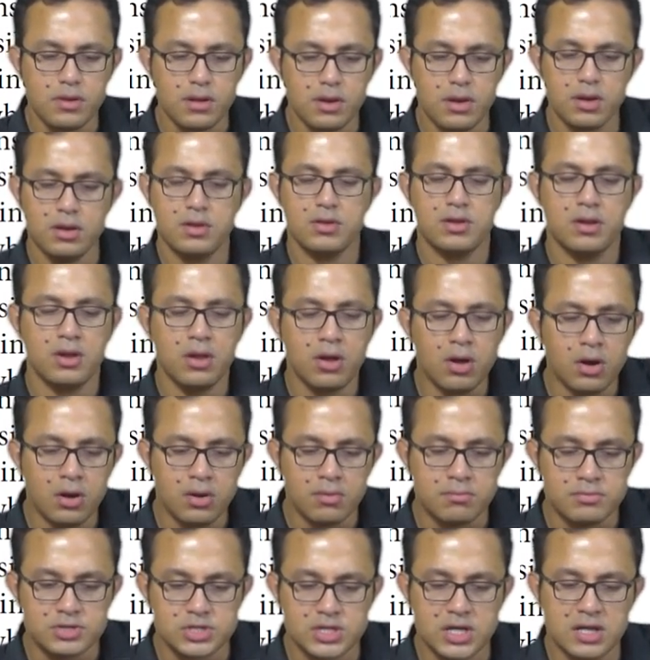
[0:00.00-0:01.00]
You know, the
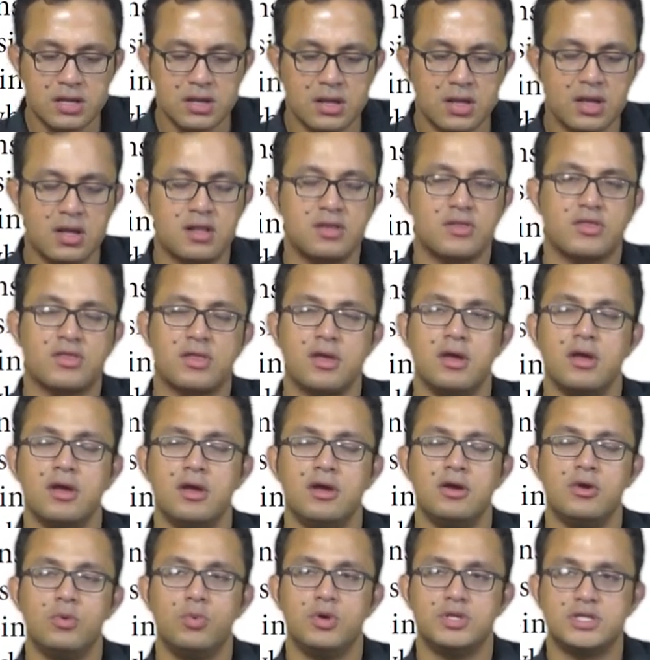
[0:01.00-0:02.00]
long machine guns,
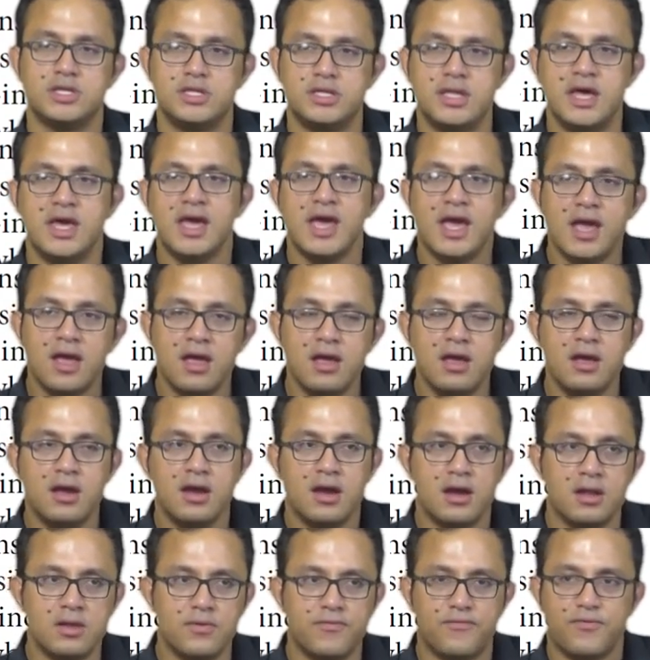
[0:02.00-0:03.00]
which are there
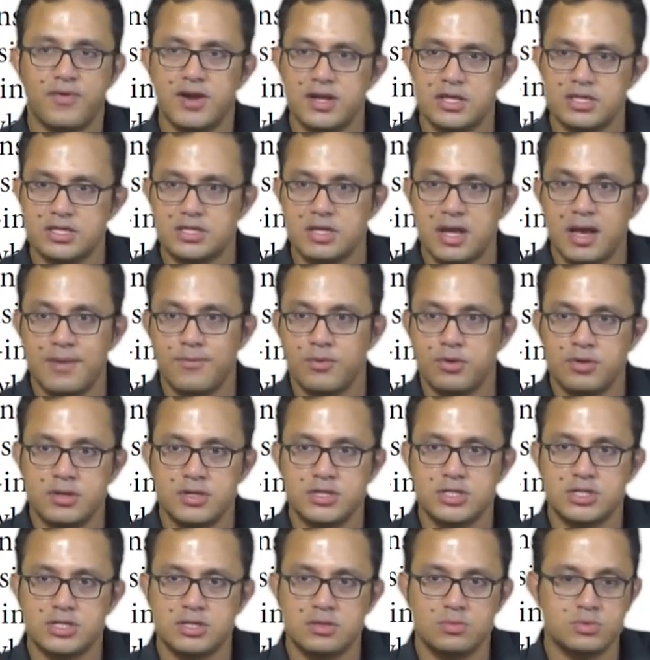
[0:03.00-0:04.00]
in the French
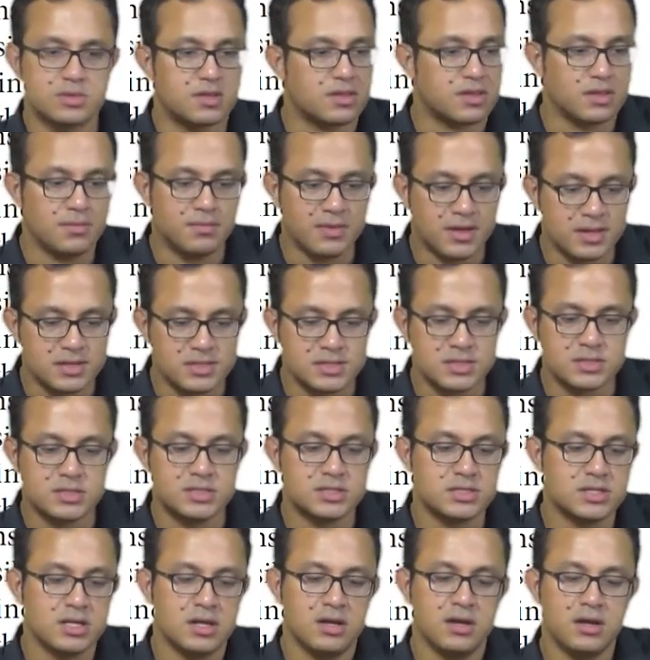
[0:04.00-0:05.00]
ammunition, which is
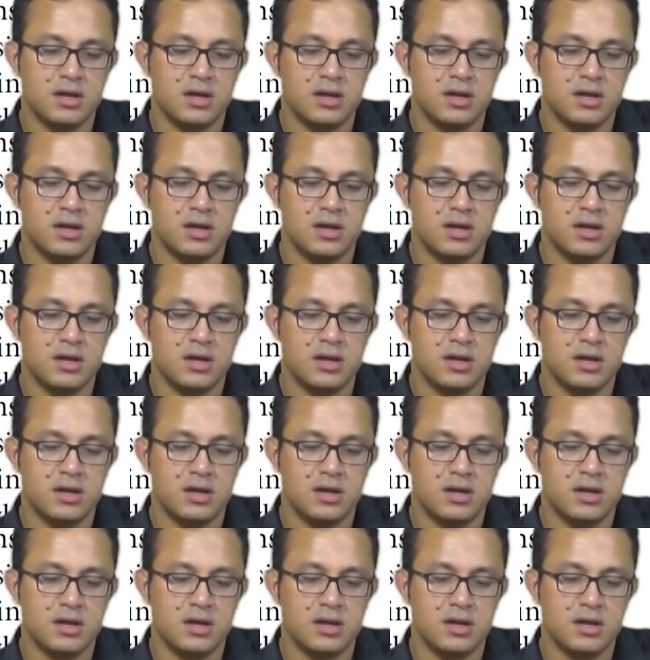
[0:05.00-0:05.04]
abandoned.